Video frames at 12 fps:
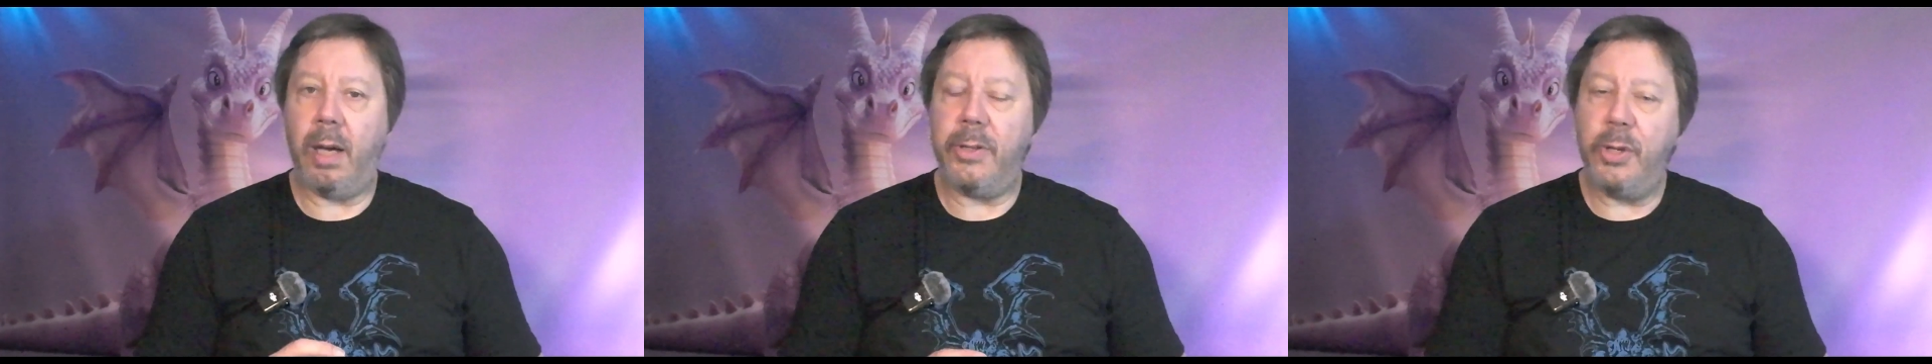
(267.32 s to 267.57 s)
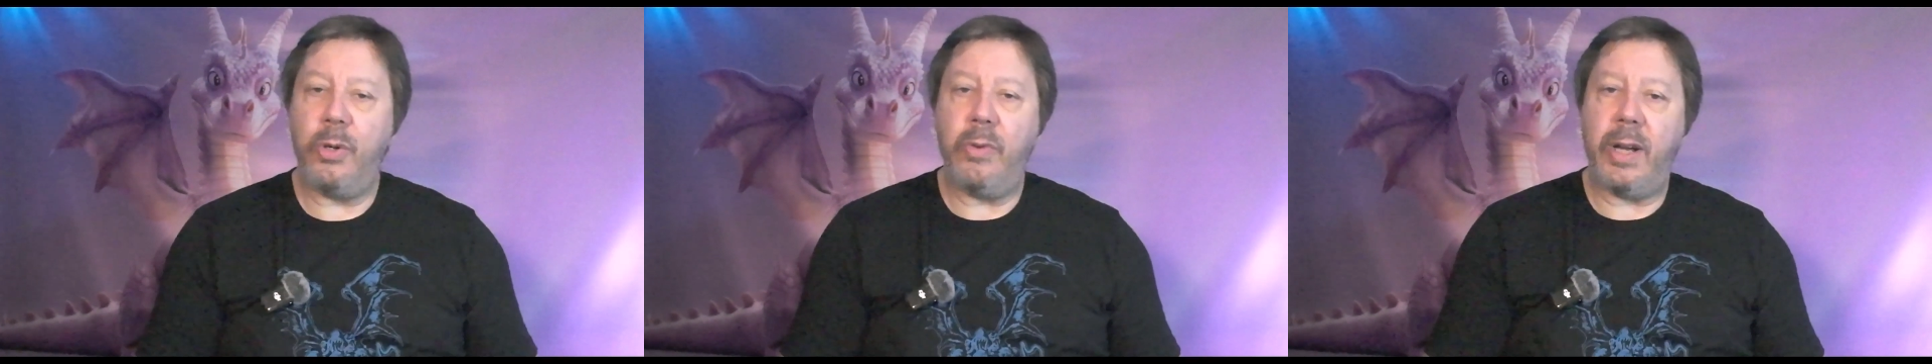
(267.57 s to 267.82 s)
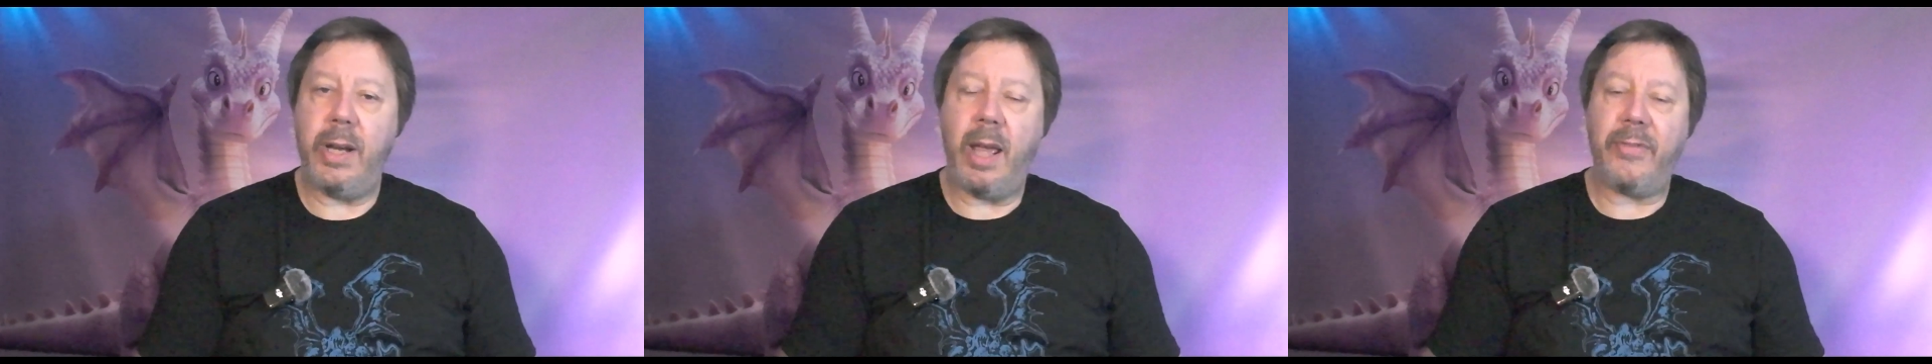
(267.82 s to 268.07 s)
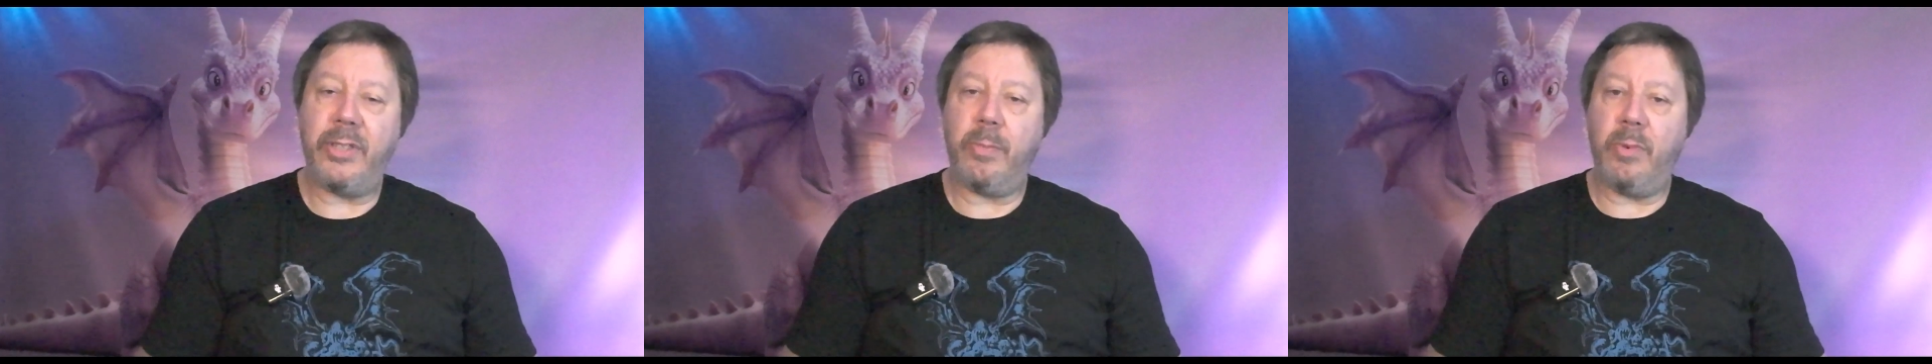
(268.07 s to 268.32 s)
I do already
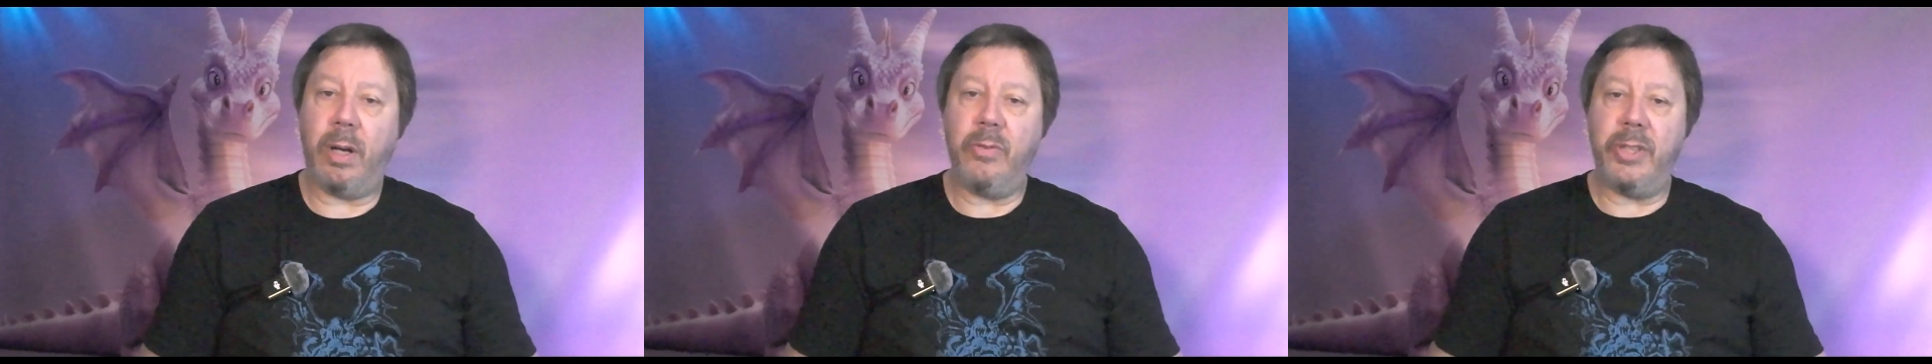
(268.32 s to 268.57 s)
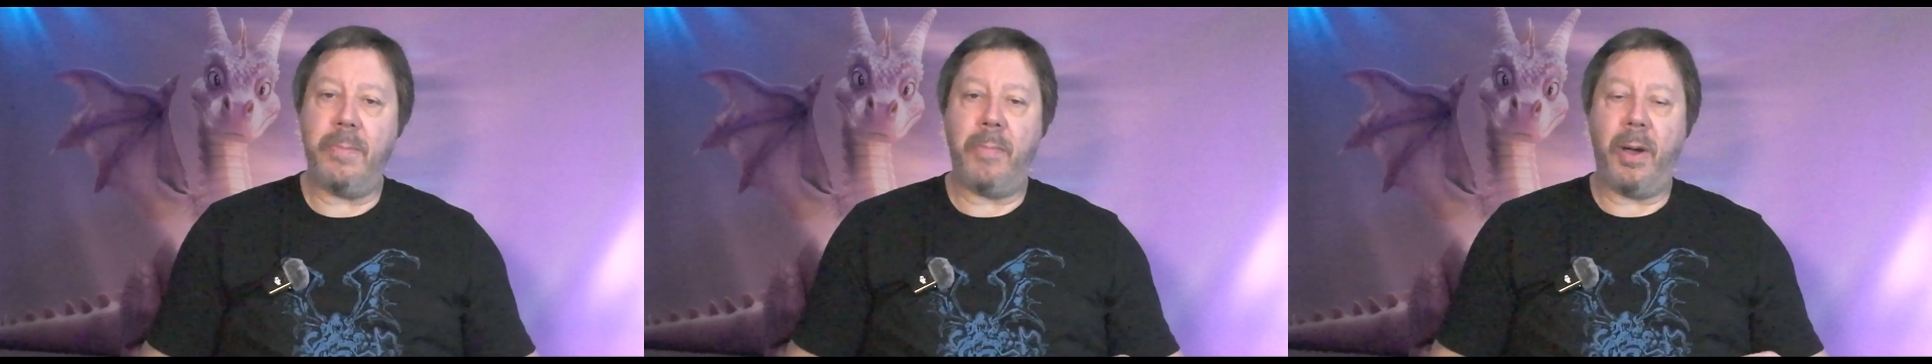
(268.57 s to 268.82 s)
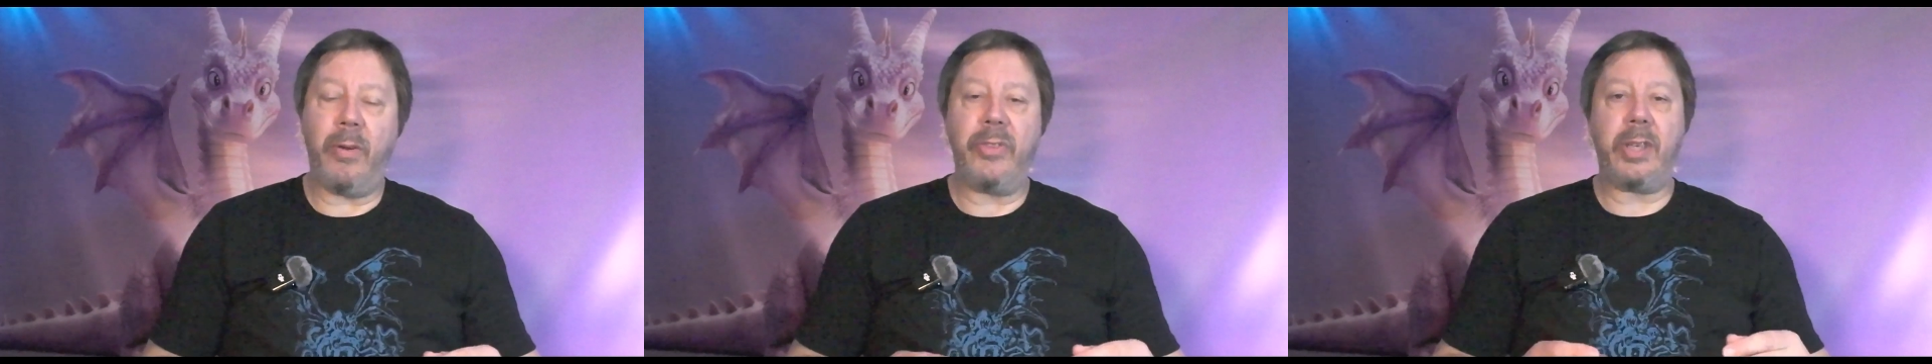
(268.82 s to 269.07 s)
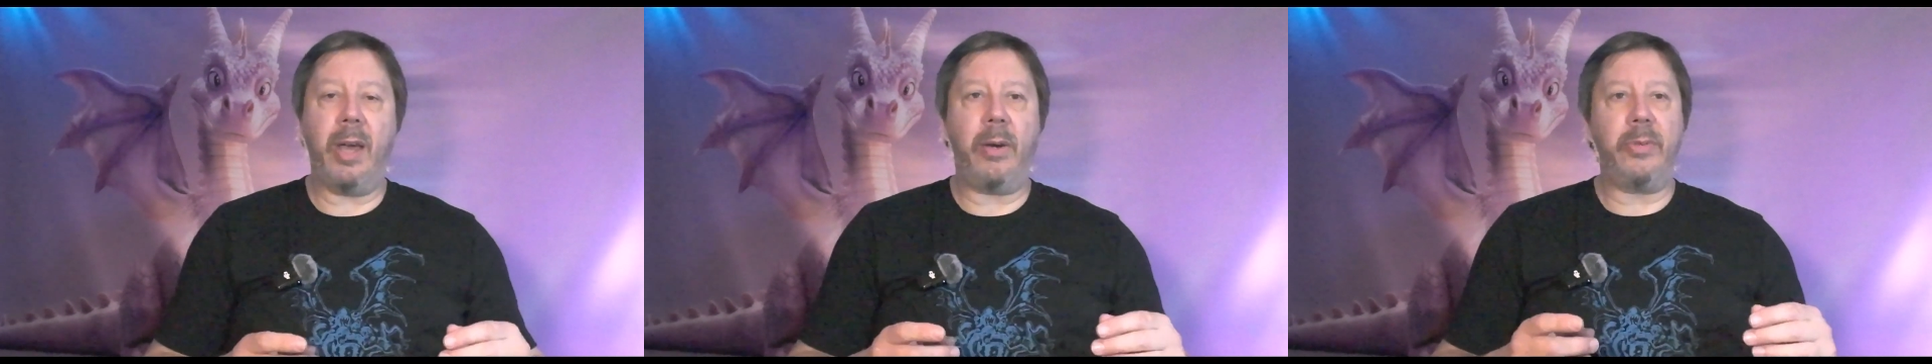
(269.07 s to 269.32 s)
have some roads in both
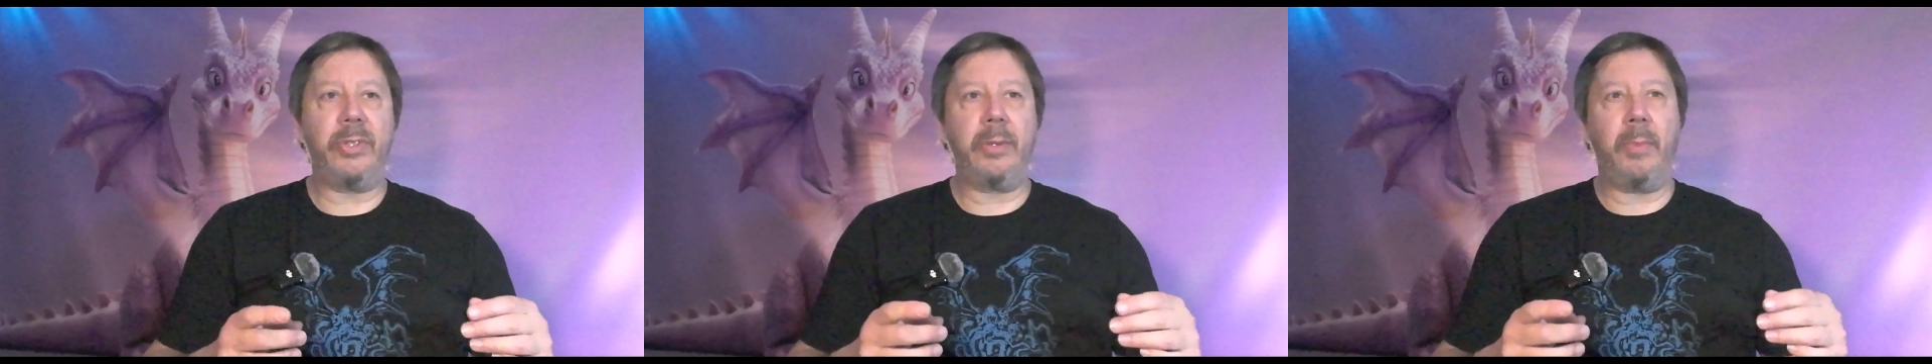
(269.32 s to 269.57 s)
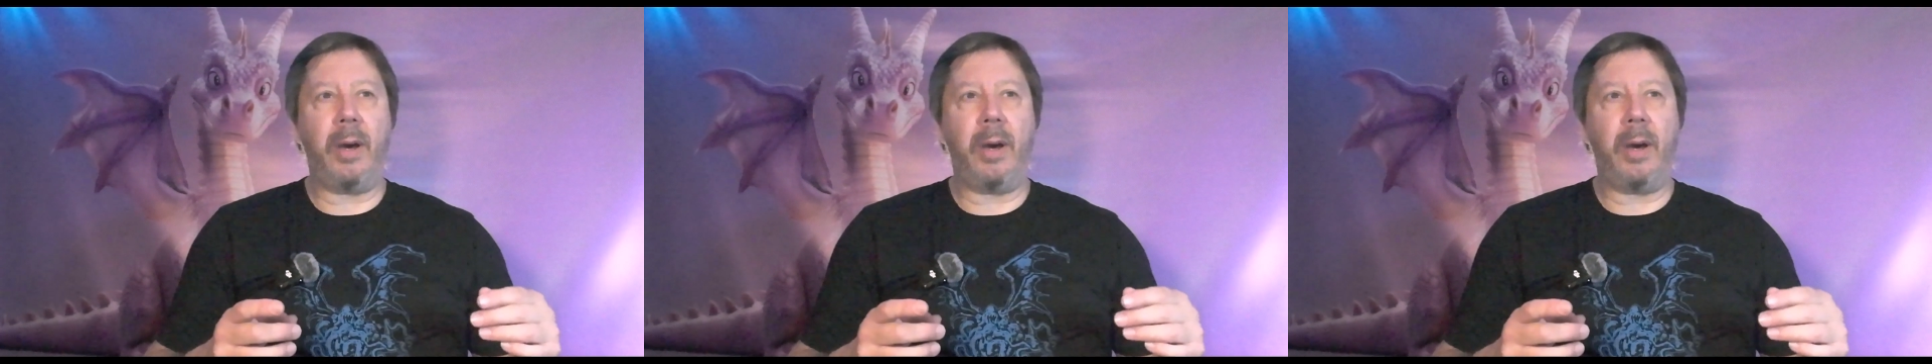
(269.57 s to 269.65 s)
scales.